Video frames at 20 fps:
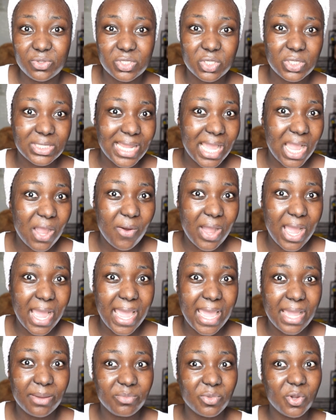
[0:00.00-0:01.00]
So now
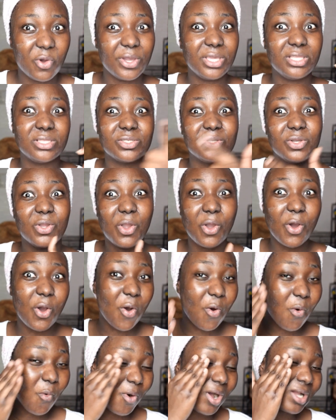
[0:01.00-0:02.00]
I am going to
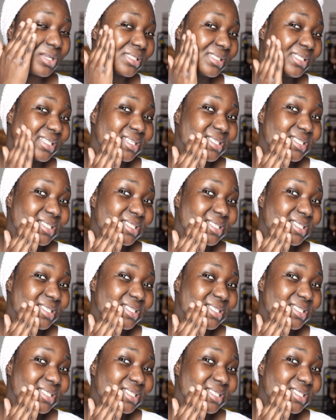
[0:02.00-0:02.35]
go wash